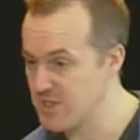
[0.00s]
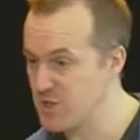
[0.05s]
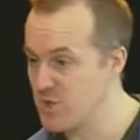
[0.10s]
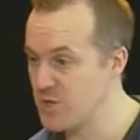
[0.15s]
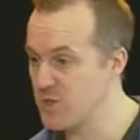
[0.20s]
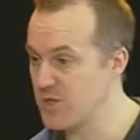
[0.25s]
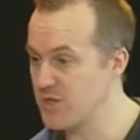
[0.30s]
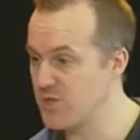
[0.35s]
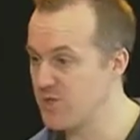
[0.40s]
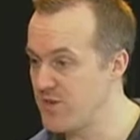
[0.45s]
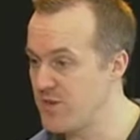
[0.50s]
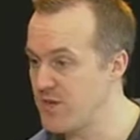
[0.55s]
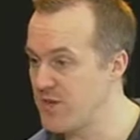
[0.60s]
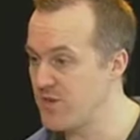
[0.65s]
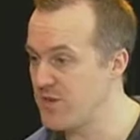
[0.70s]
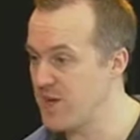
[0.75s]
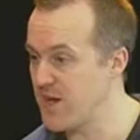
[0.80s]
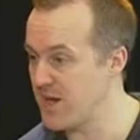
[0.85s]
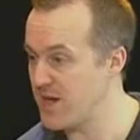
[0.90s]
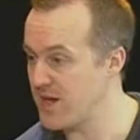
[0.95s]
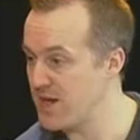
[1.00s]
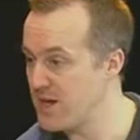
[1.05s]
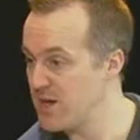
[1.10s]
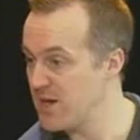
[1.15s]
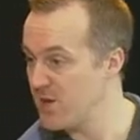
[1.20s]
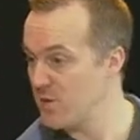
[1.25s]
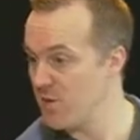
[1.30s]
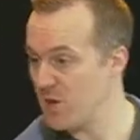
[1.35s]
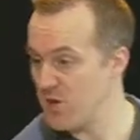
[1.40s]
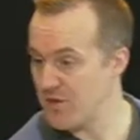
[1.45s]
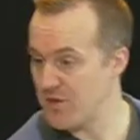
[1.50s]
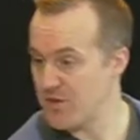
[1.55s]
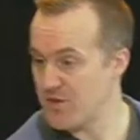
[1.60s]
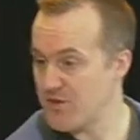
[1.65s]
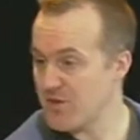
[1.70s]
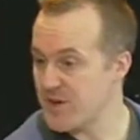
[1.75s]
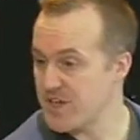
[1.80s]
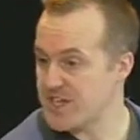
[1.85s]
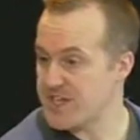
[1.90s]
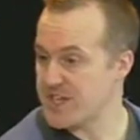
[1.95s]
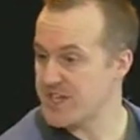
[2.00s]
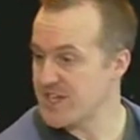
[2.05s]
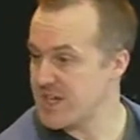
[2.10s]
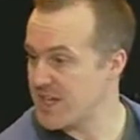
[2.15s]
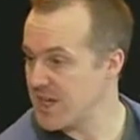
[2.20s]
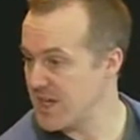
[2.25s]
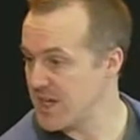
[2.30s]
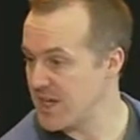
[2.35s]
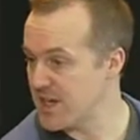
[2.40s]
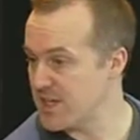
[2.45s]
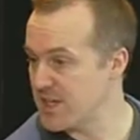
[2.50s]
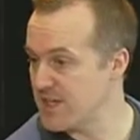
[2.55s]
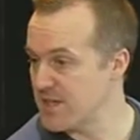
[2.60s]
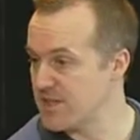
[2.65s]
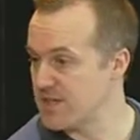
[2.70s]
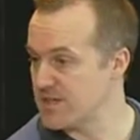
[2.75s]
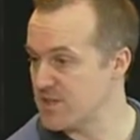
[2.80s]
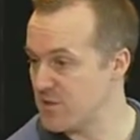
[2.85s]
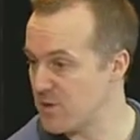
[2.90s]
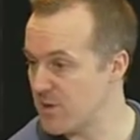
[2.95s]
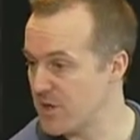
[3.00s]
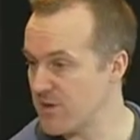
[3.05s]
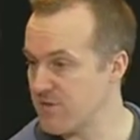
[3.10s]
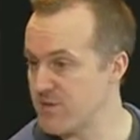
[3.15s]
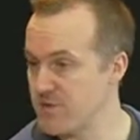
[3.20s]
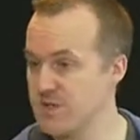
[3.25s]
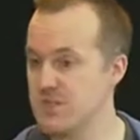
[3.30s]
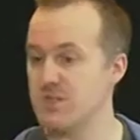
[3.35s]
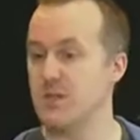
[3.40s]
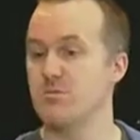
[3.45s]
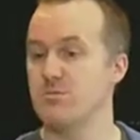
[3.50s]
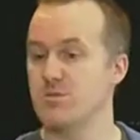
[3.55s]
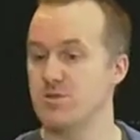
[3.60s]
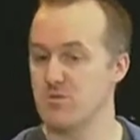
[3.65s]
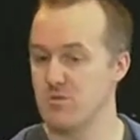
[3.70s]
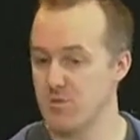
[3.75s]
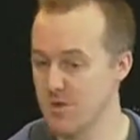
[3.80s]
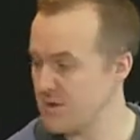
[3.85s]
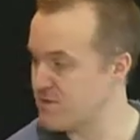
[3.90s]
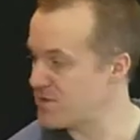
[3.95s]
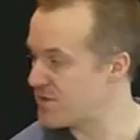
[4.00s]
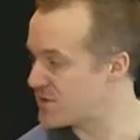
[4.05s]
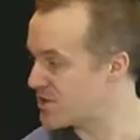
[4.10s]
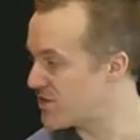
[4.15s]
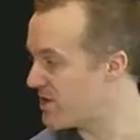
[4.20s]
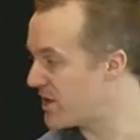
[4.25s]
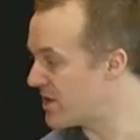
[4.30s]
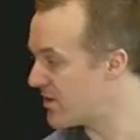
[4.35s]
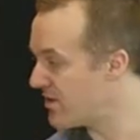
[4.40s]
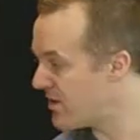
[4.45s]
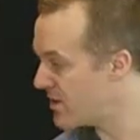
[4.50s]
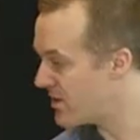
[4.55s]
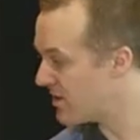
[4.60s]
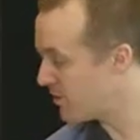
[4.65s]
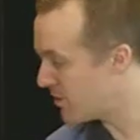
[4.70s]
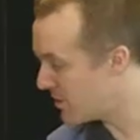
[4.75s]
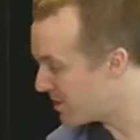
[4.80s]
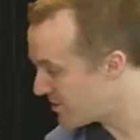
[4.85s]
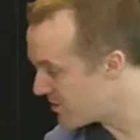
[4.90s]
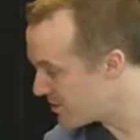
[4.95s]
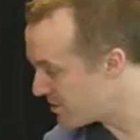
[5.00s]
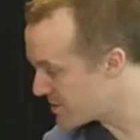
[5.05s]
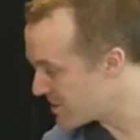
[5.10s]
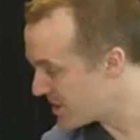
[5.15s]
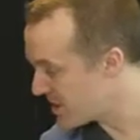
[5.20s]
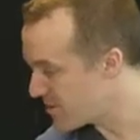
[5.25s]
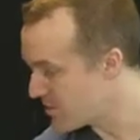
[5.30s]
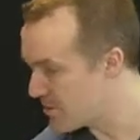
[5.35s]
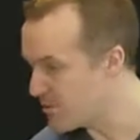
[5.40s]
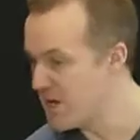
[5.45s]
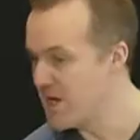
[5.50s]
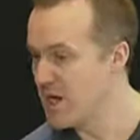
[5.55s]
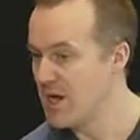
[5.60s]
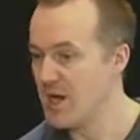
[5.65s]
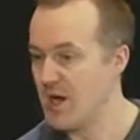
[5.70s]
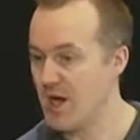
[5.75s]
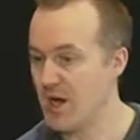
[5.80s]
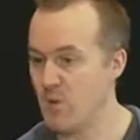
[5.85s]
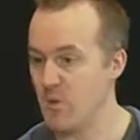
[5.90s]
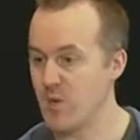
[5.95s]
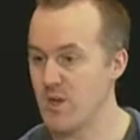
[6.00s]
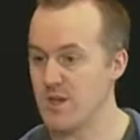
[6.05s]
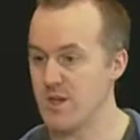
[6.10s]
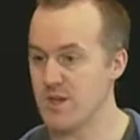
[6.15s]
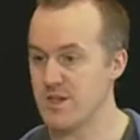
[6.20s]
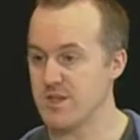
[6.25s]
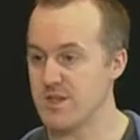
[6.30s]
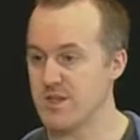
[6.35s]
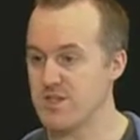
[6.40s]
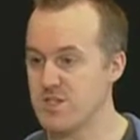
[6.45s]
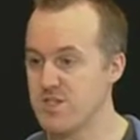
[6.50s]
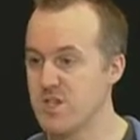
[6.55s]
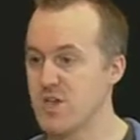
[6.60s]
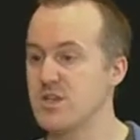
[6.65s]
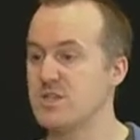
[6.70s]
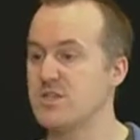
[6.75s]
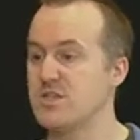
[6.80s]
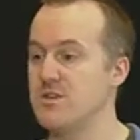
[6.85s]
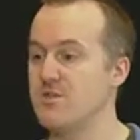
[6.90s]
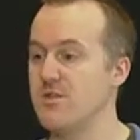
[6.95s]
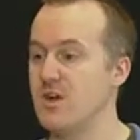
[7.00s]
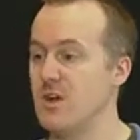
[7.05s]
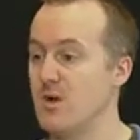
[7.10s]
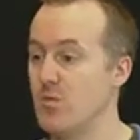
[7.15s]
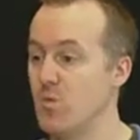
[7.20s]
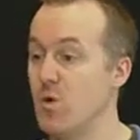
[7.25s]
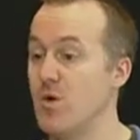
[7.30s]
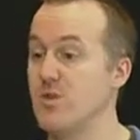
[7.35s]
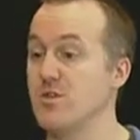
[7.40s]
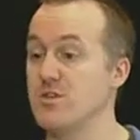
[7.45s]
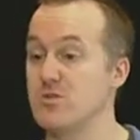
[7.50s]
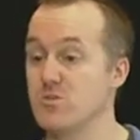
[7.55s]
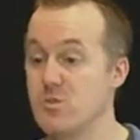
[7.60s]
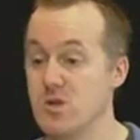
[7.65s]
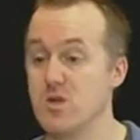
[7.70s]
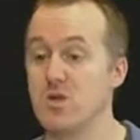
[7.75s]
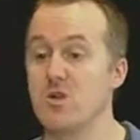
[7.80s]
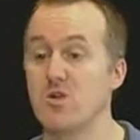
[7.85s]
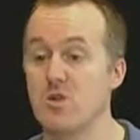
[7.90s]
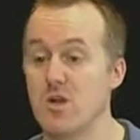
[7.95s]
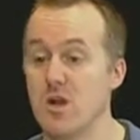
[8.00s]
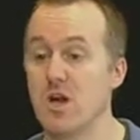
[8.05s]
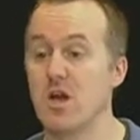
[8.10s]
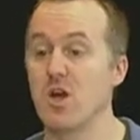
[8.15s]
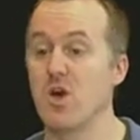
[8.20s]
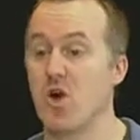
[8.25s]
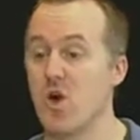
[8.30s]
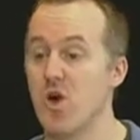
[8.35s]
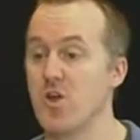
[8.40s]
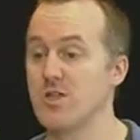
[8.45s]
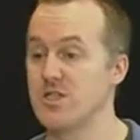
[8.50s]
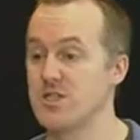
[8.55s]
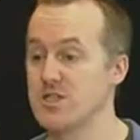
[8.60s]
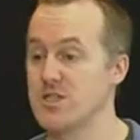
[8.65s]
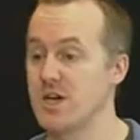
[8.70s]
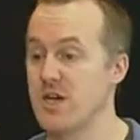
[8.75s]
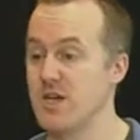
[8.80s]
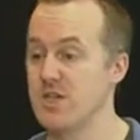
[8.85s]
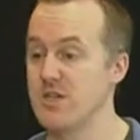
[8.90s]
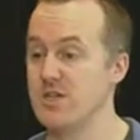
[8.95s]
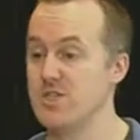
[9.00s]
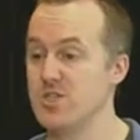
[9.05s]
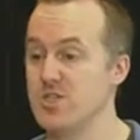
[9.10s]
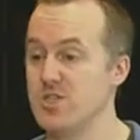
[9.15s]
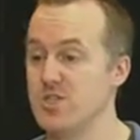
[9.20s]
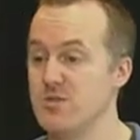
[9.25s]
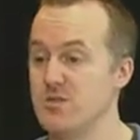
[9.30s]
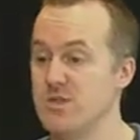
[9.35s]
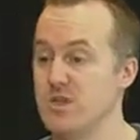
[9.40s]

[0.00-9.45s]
You're going to recreate what the three did here. So one of you is Samson, one of you is Gregory, one of you is Abram, and we're going to start to develop what this would look like on a stage.